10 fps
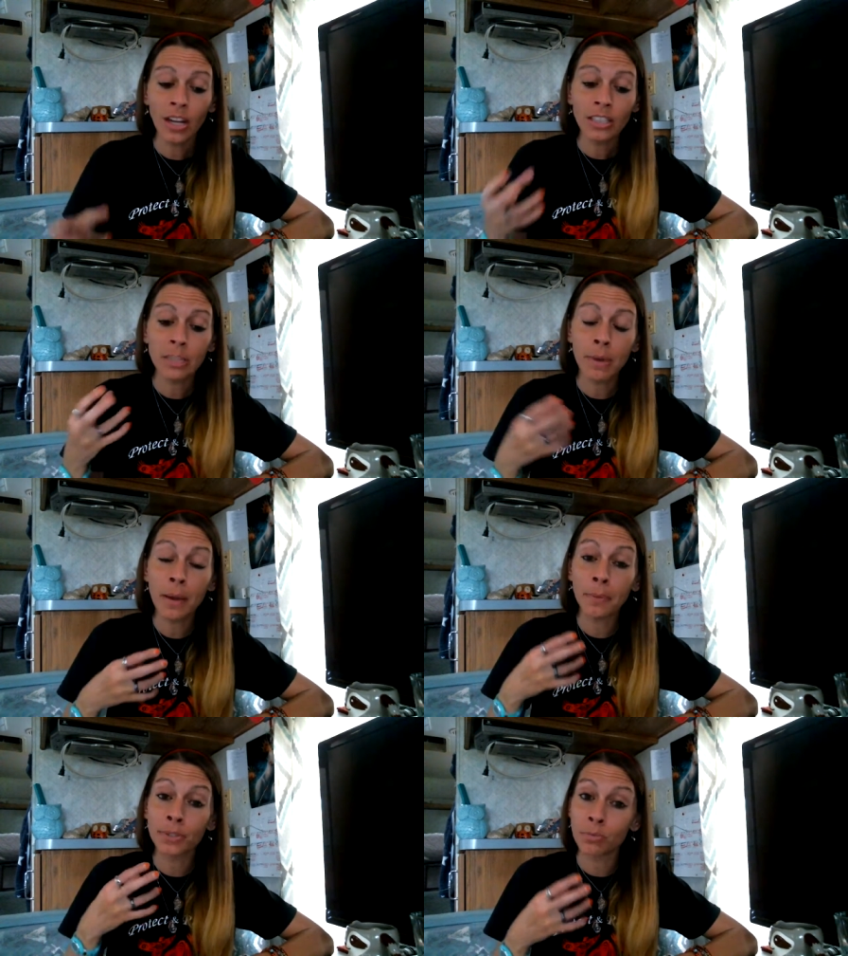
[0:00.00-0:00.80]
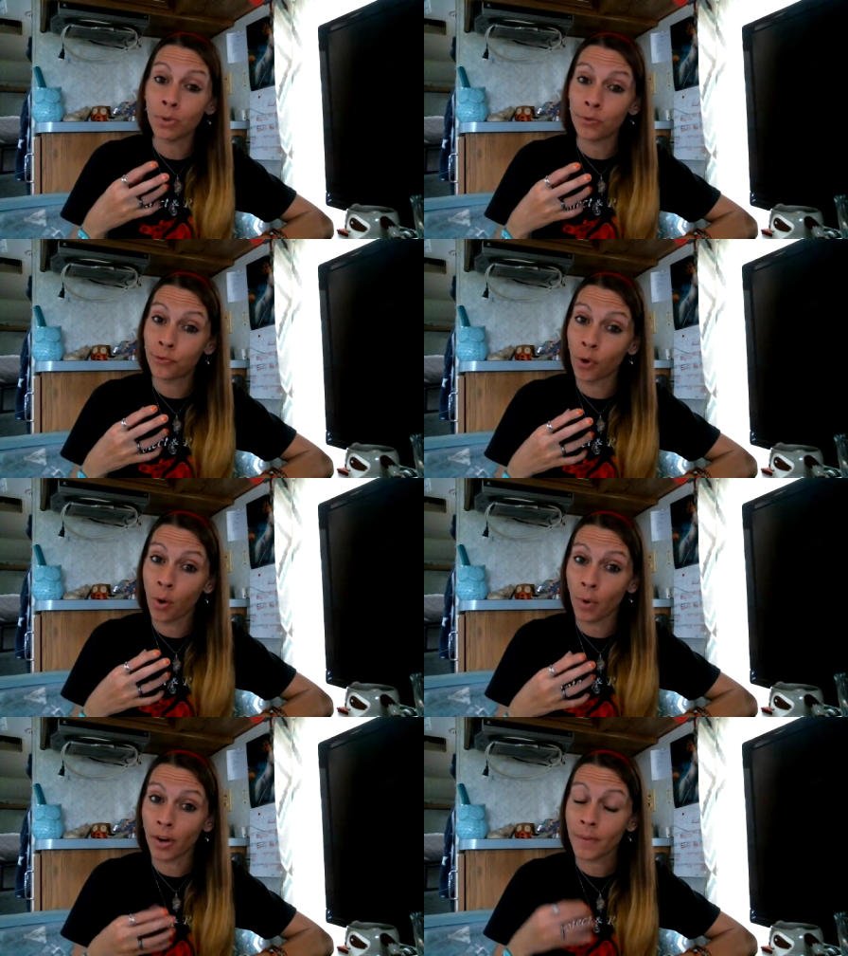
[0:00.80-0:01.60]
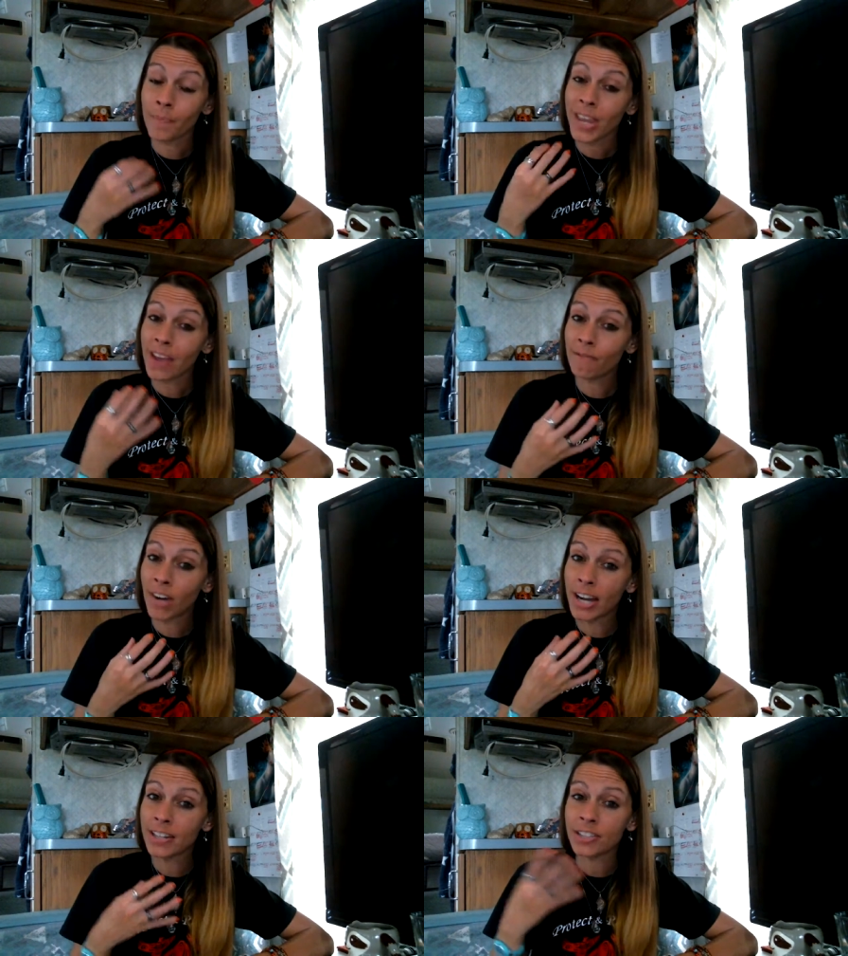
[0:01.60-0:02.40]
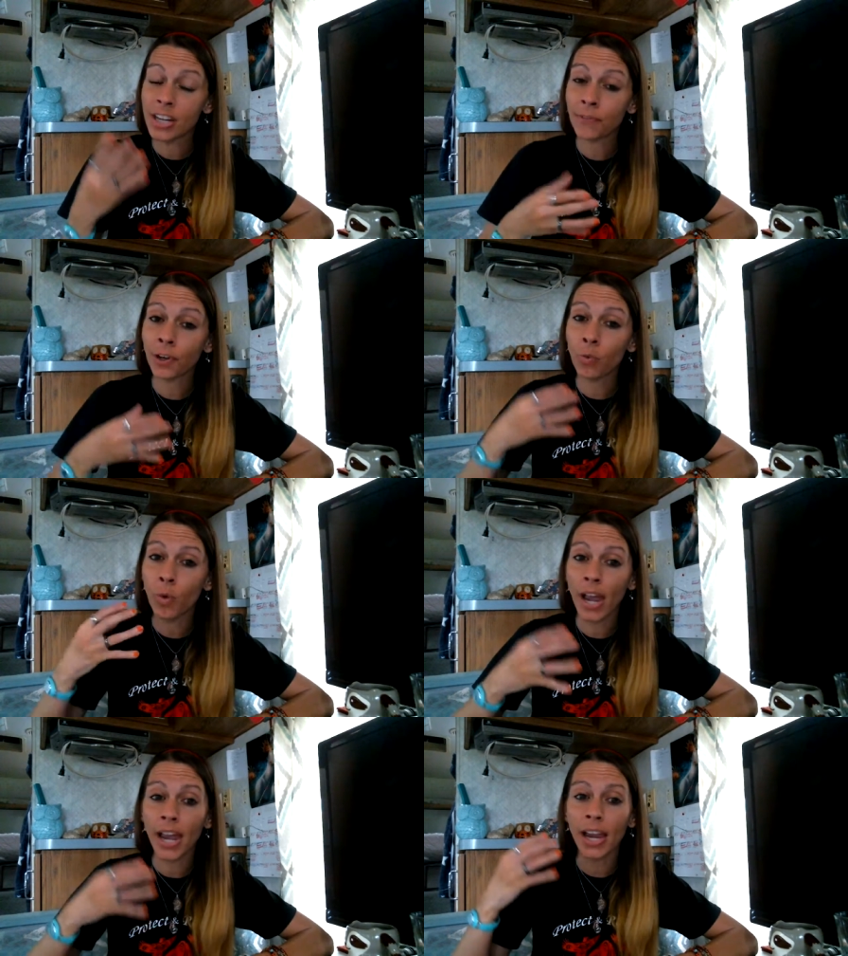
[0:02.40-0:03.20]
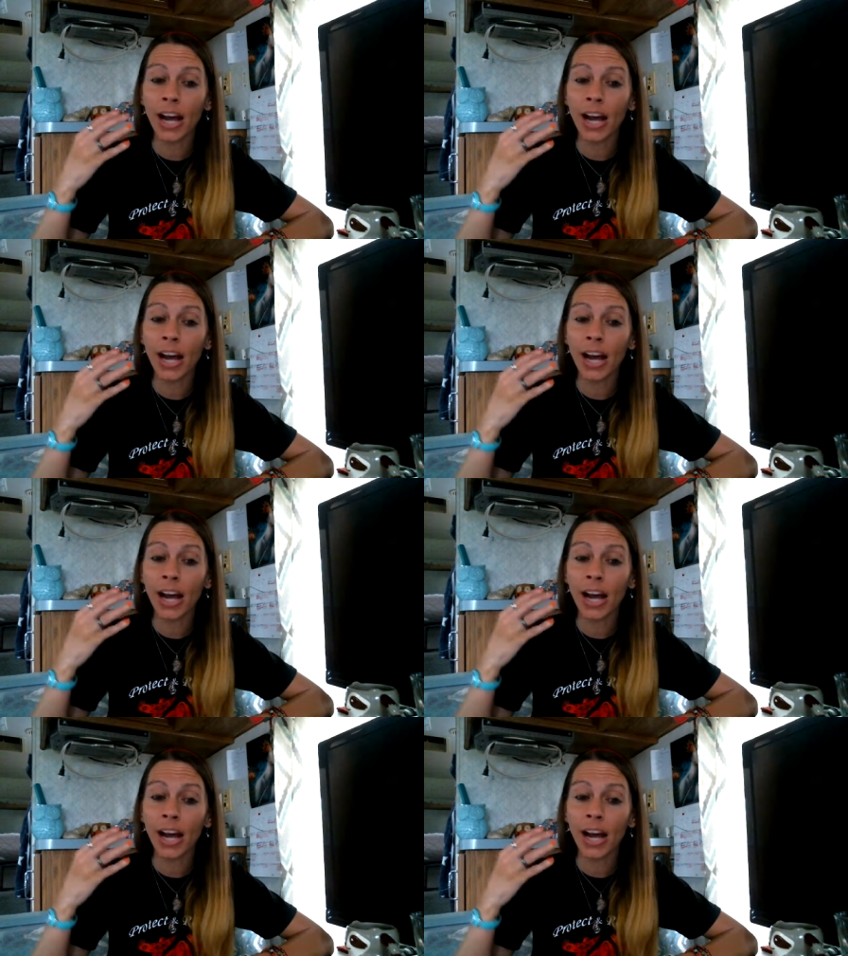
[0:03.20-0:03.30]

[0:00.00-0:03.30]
to be able to move forward and find a different way